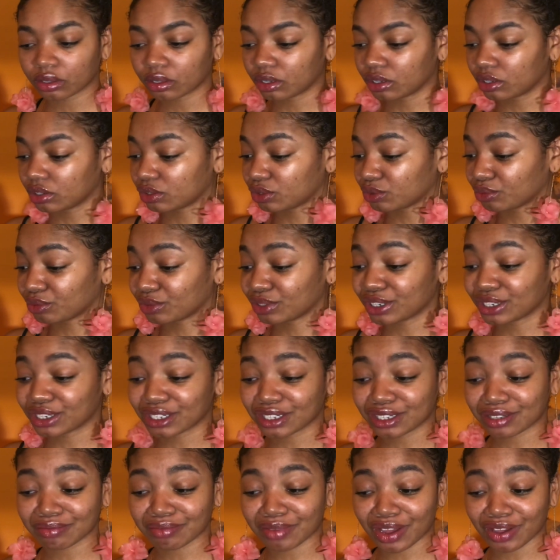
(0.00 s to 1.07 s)
This one is
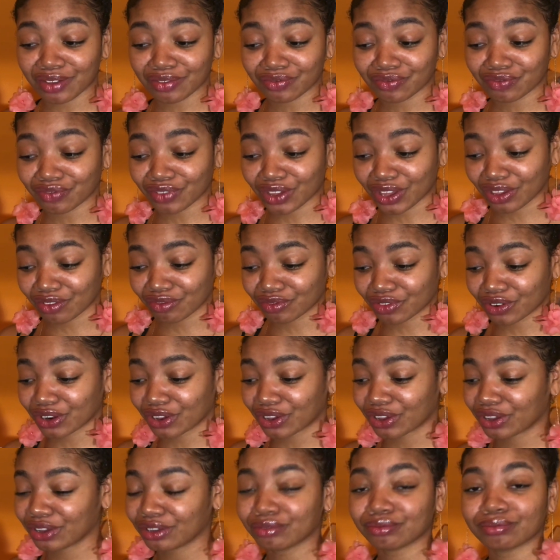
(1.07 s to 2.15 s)
my
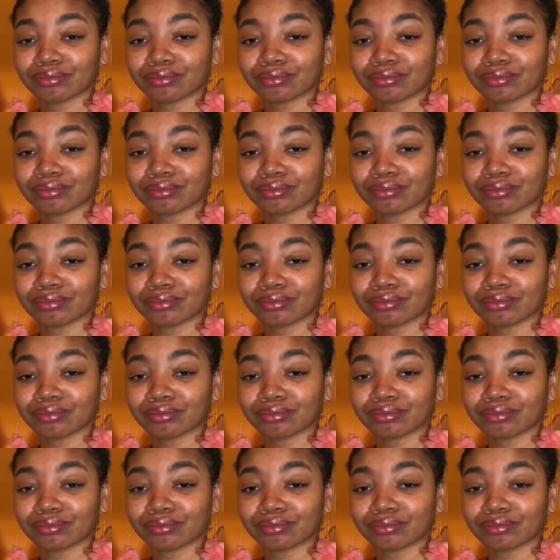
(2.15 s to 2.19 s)
favorite.